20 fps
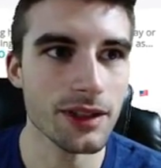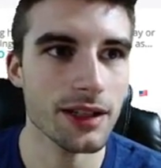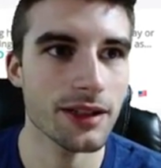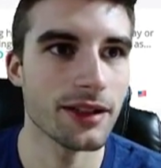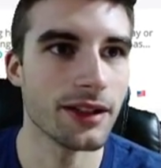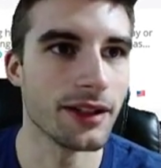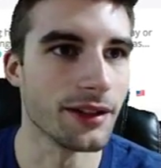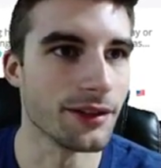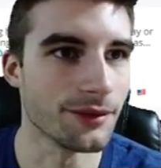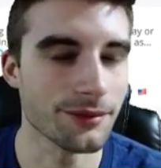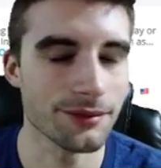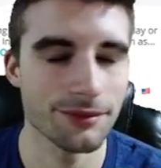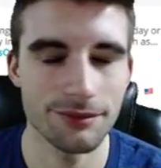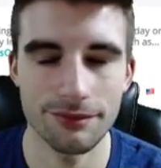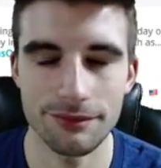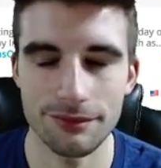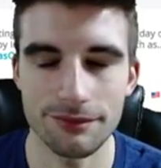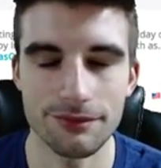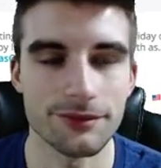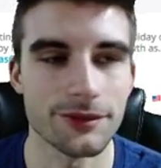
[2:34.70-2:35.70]
and
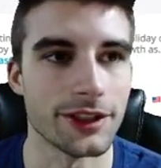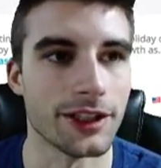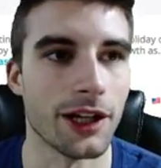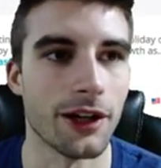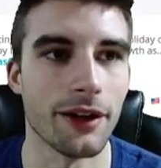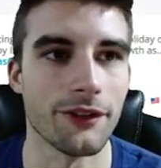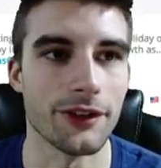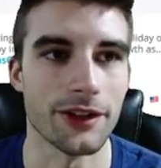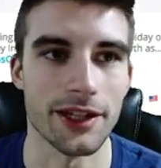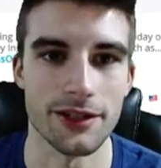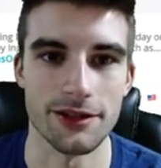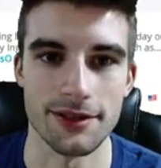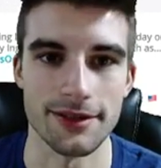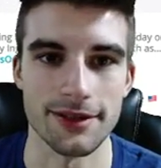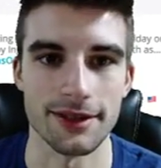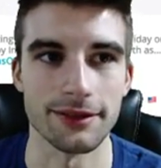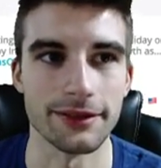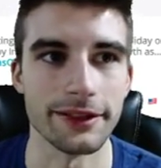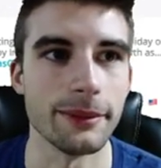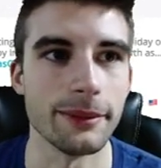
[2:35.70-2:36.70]
you know, everything's
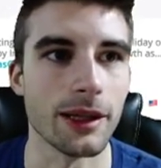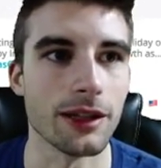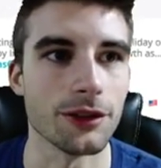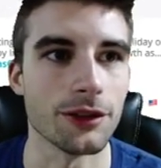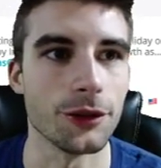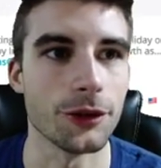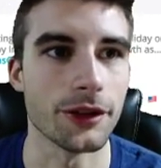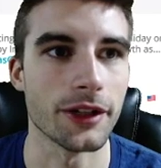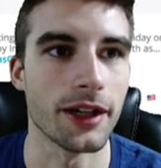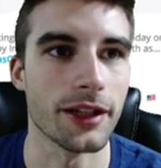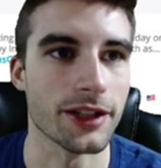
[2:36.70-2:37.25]
just elite about Luka,